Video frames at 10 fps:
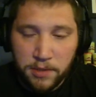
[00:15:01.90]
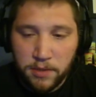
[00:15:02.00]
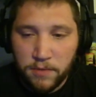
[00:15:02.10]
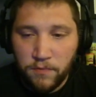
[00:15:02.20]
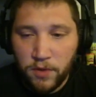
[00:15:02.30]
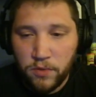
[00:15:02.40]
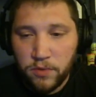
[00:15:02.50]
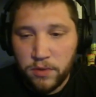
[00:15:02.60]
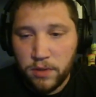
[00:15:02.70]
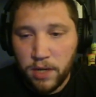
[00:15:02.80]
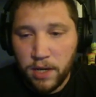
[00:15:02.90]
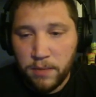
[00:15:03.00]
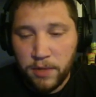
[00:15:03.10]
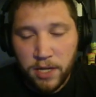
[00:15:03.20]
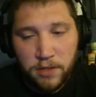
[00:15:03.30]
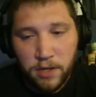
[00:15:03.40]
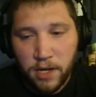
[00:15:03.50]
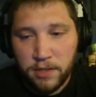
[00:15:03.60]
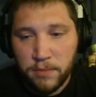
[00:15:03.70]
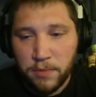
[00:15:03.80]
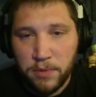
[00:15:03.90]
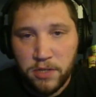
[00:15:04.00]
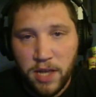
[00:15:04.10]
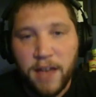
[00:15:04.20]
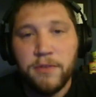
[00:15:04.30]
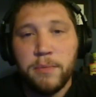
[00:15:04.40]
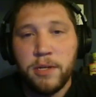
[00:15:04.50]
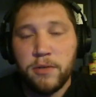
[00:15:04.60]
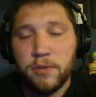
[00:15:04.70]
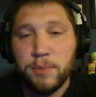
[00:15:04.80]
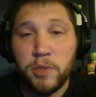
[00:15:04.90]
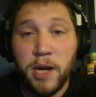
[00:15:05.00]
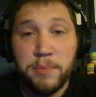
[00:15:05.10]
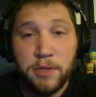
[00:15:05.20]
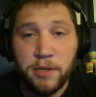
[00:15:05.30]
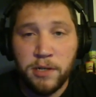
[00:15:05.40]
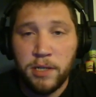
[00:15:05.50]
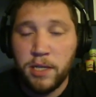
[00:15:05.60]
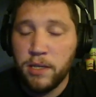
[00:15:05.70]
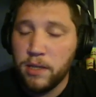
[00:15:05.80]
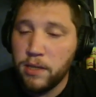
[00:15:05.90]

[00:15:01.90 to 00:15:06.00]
some views. You guys are awesome. I appreciate everybody who subscribes currently.